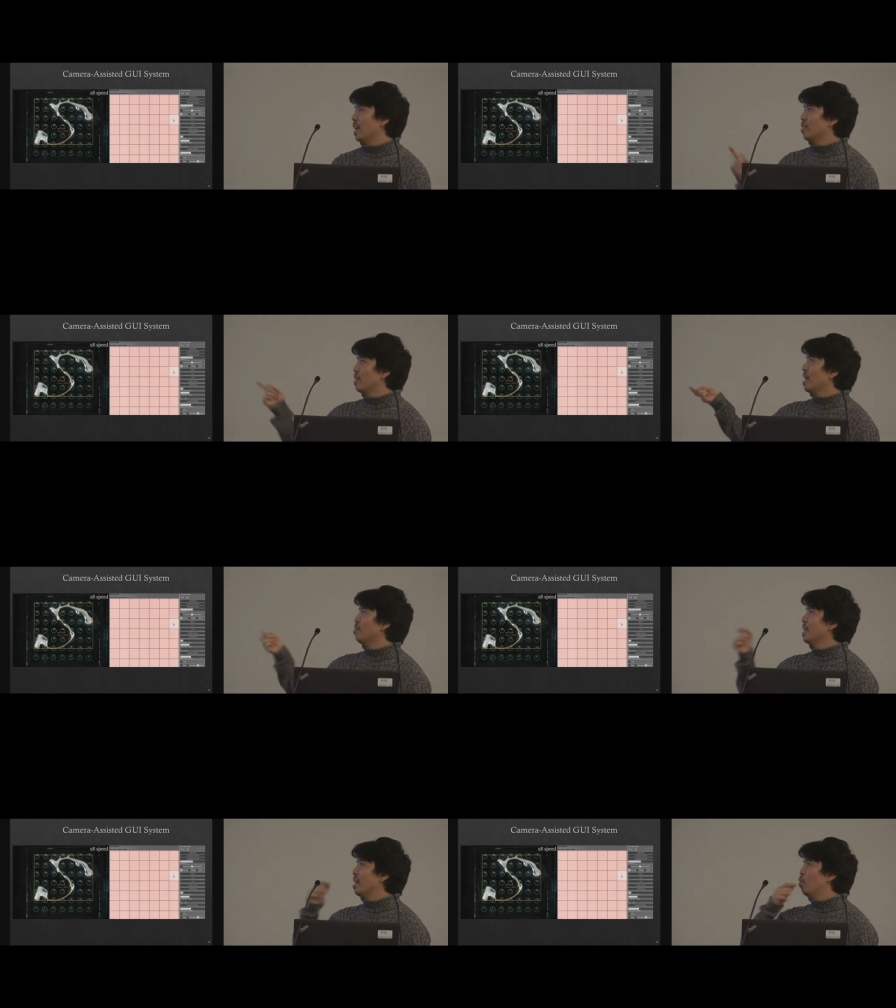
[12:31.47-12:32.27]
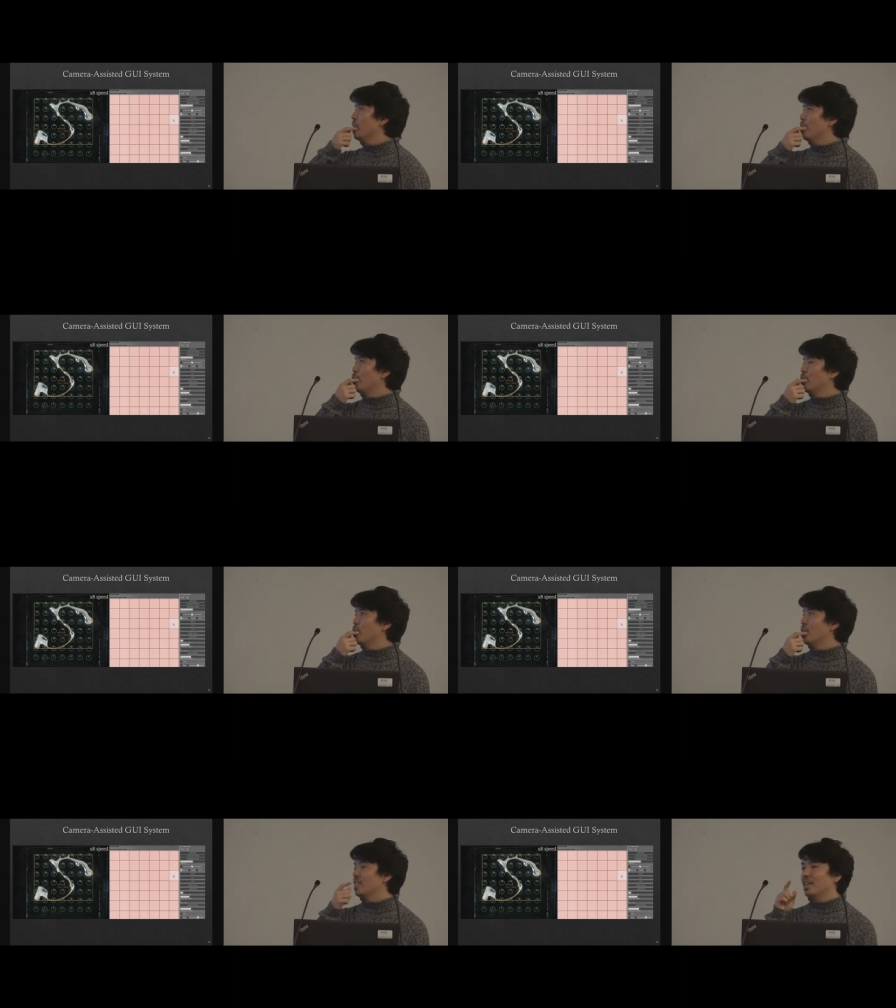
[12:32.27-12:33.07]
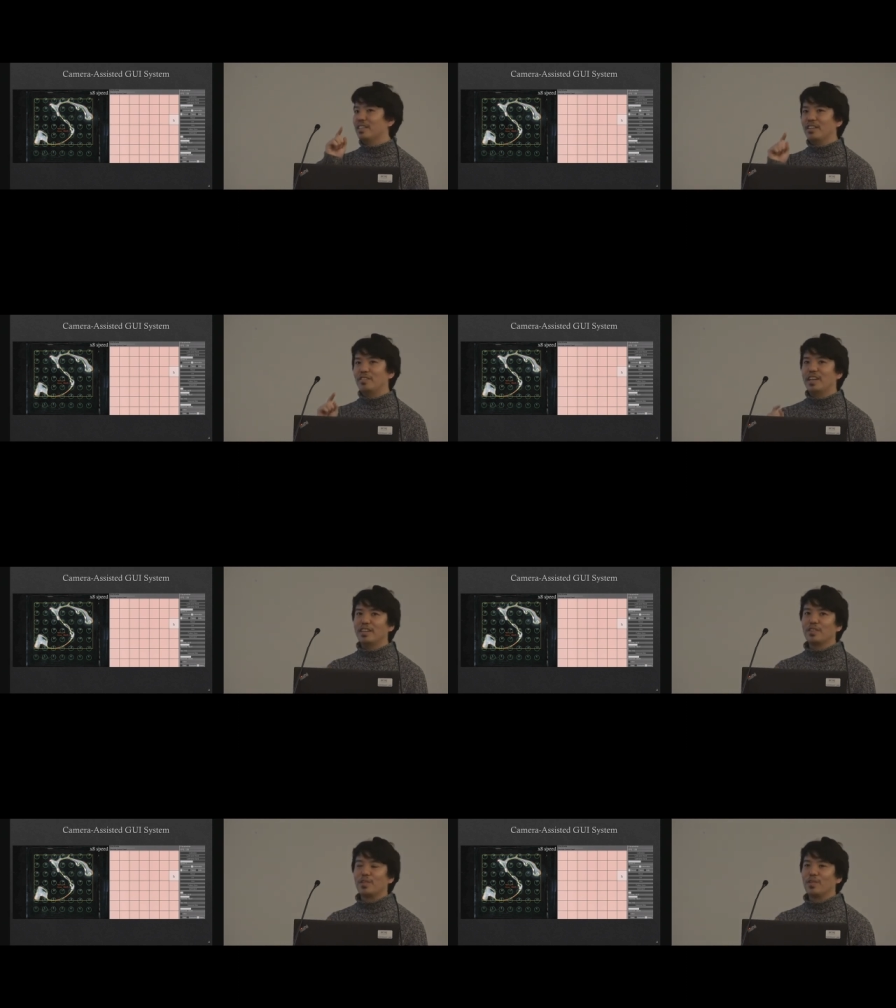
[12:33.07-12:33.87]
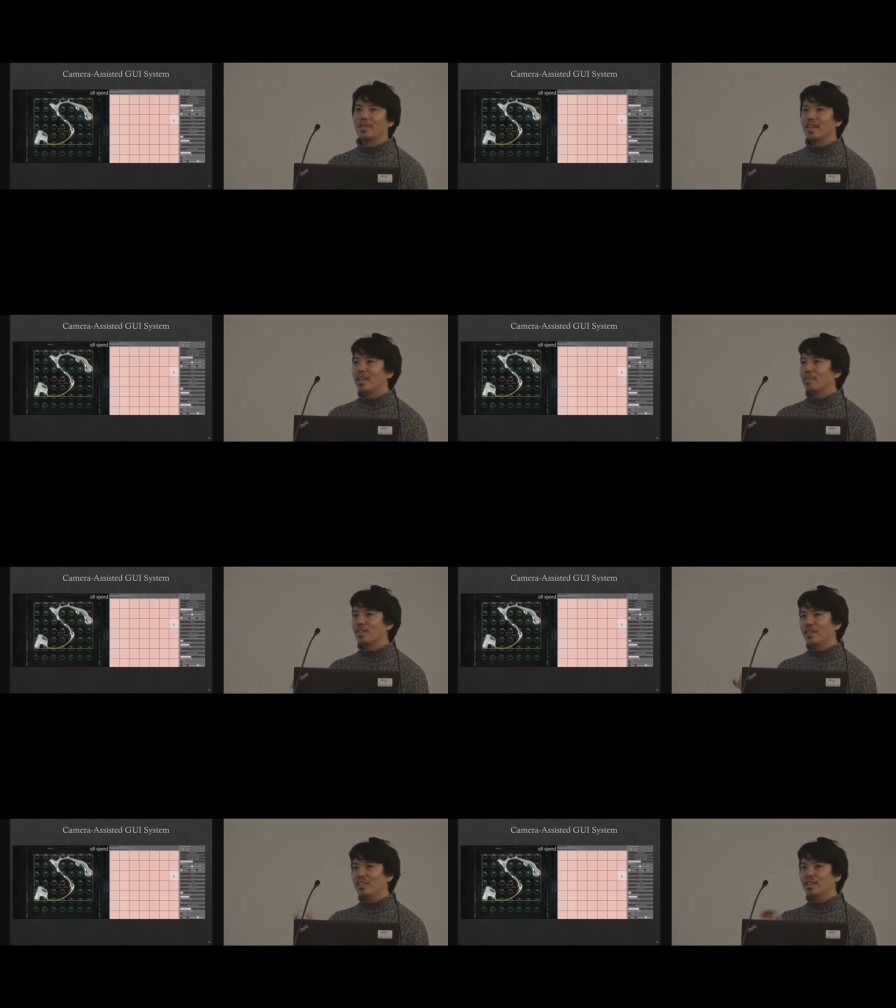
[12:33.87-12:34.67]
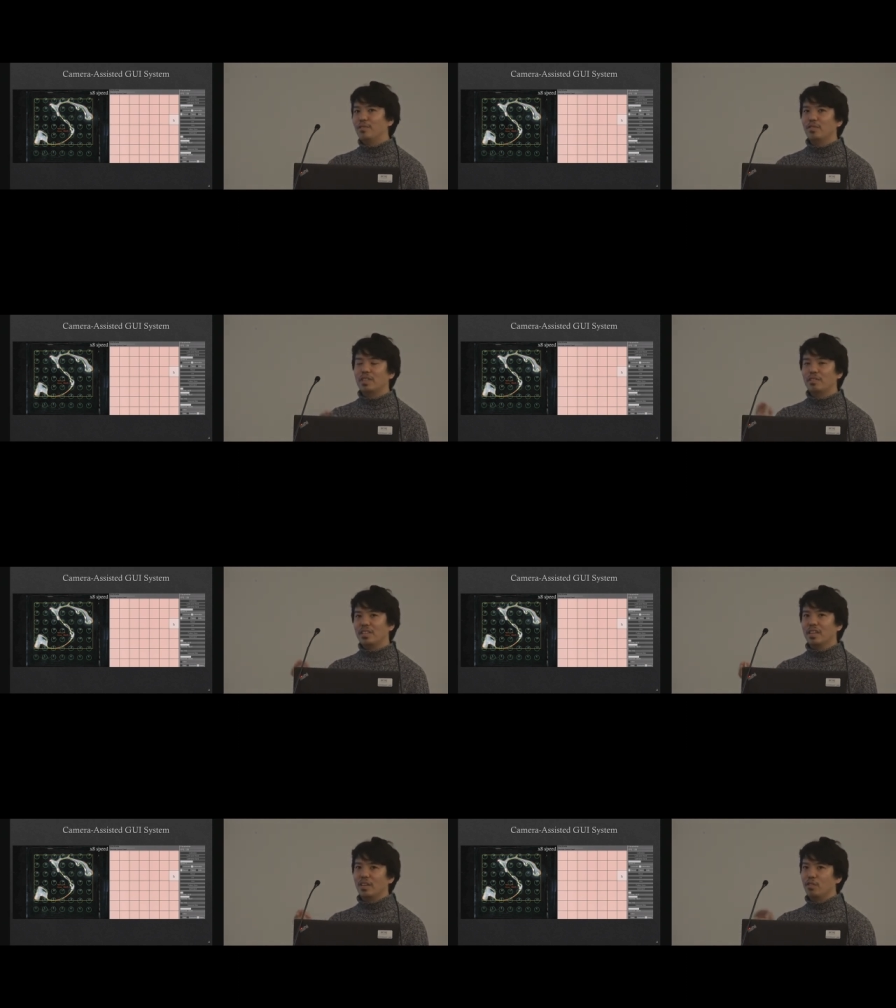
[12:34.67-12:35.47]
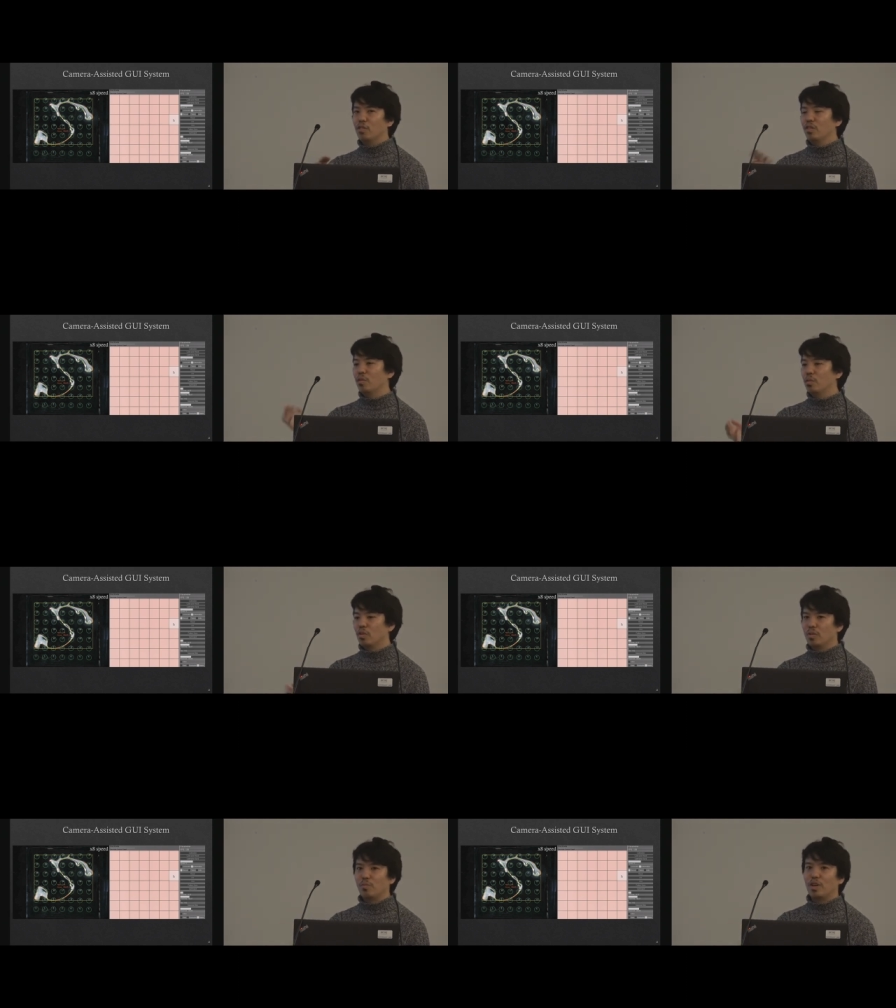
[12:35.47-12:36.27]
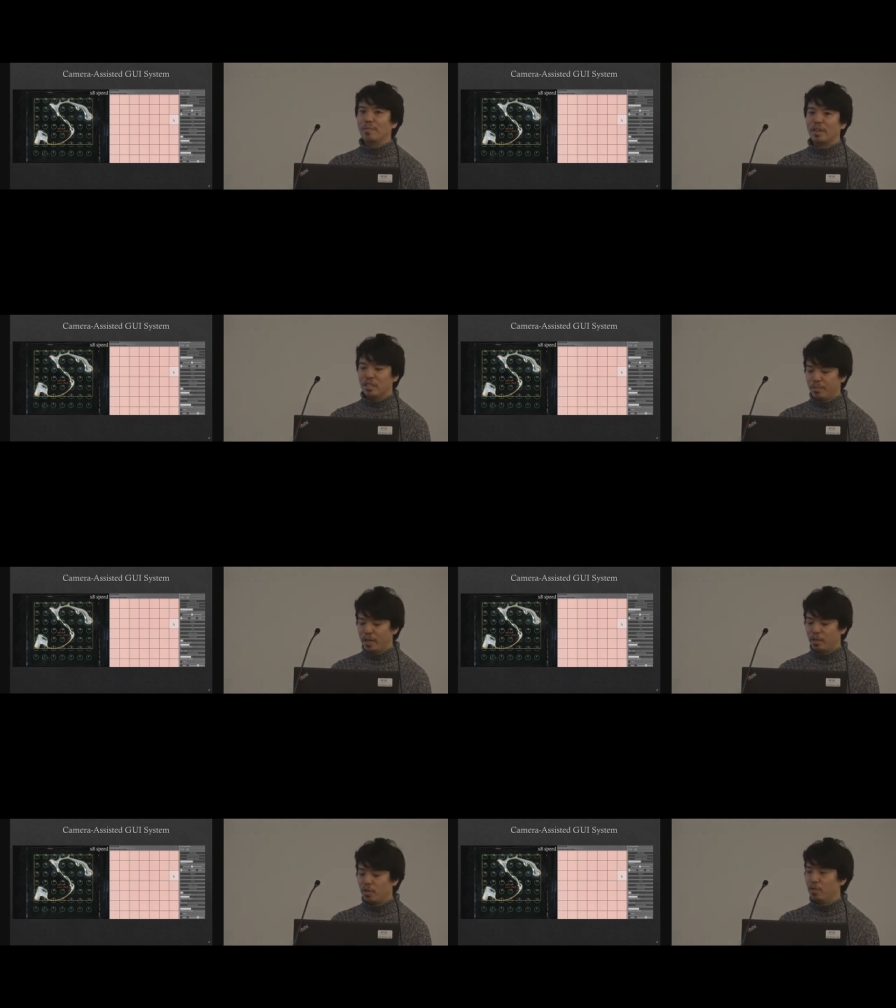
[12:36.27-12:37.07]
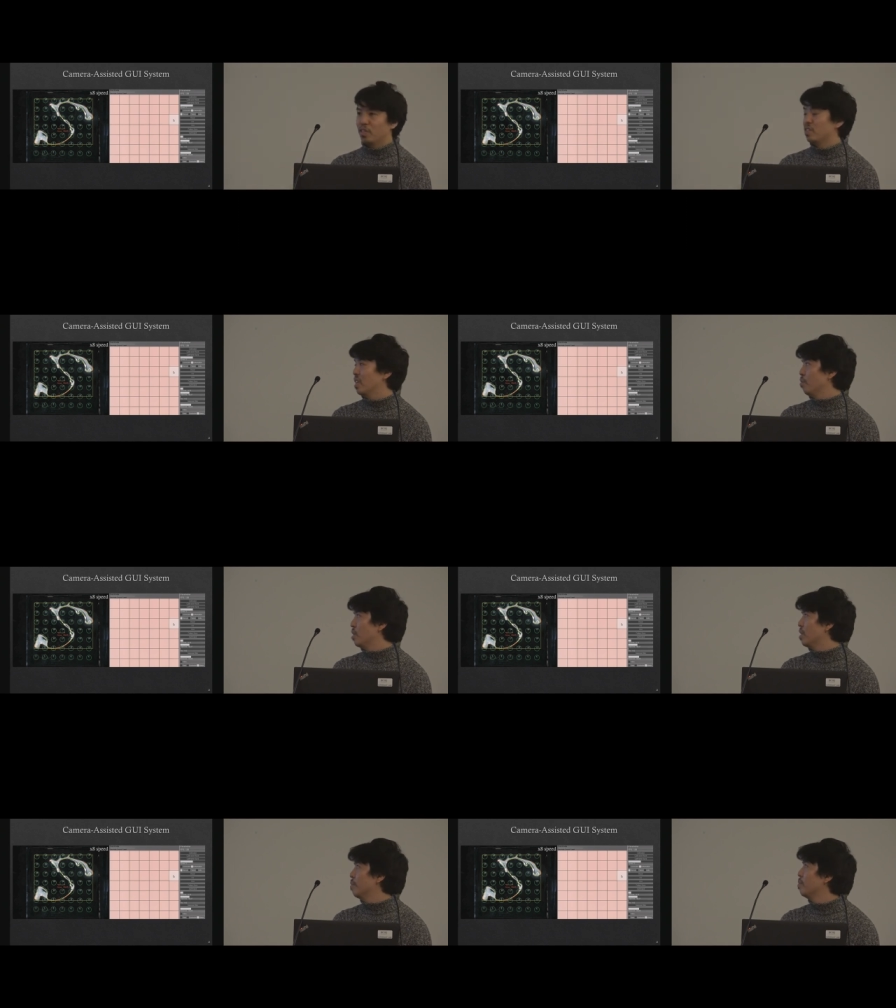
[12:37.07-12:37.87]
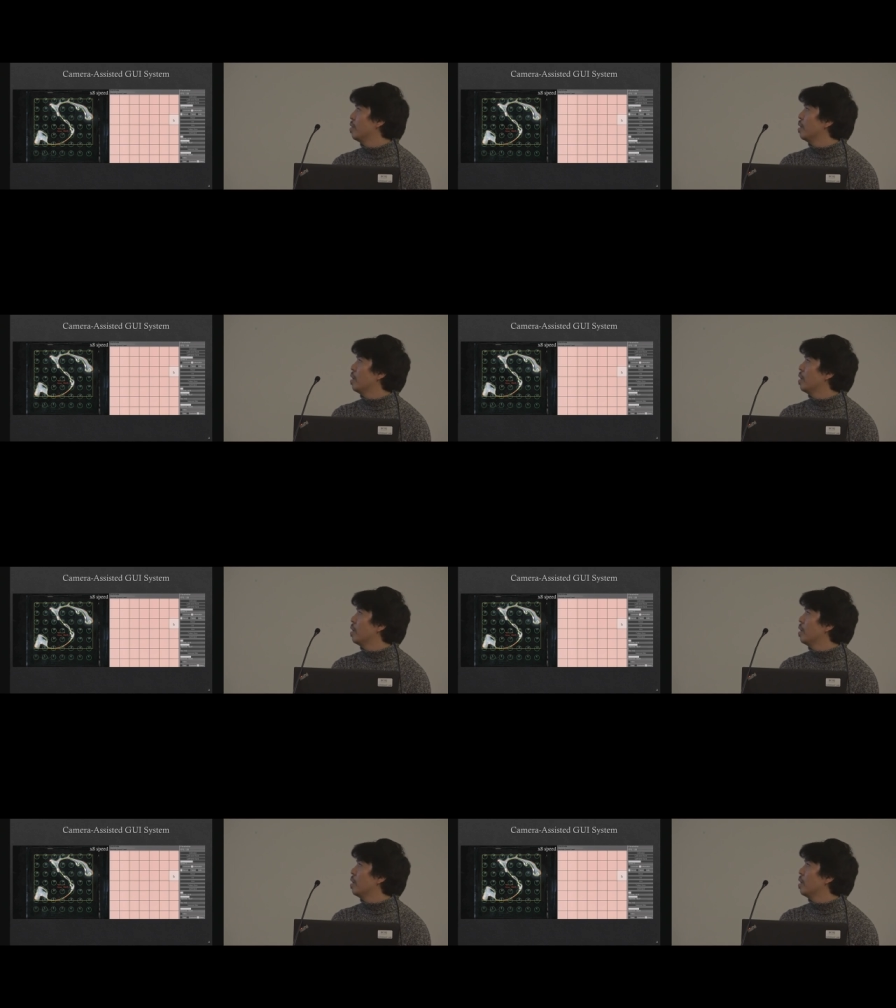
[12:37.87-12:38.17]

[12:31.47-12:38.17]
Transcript: So right now, we're only controlling the single electrode, but in the future, we're thinking to control more multiple electrodes at the same time.